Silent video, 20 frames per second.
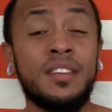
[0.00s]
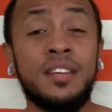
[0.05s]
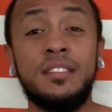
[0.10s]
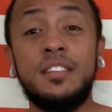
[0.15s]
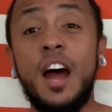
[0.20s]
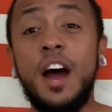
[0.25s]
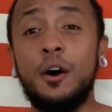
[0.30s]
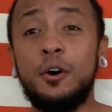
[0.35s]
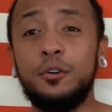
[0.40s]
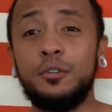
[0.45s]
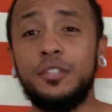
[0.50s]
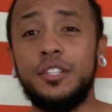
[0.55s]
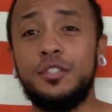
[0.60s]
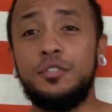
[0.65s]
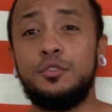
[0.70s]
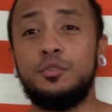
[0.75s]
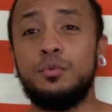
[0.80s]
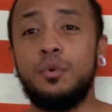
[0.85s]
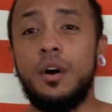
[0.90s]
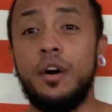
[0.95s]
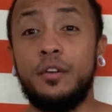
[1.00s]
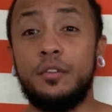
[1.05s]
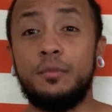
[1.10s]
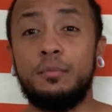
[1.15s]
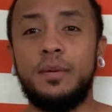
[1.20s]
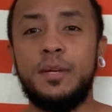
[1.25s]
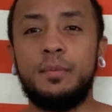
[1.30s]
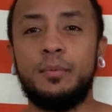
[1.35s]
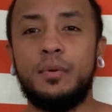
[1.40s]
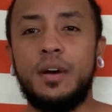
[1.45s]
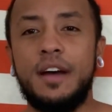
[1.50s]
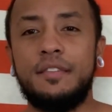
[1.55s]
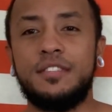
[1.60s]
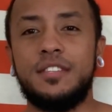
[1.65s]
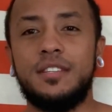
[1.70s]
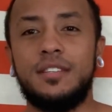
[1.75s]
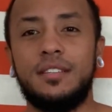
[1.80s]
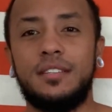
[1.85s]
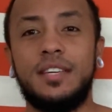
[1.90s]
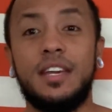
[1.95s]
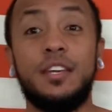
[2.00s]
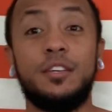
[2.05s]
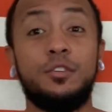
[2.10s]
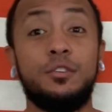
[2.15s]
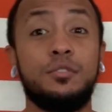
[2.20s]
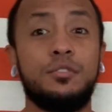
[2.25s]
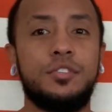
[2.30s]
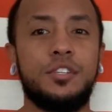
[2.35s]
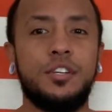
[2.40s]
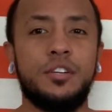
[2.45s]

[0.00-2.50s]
not only do other people have to get used to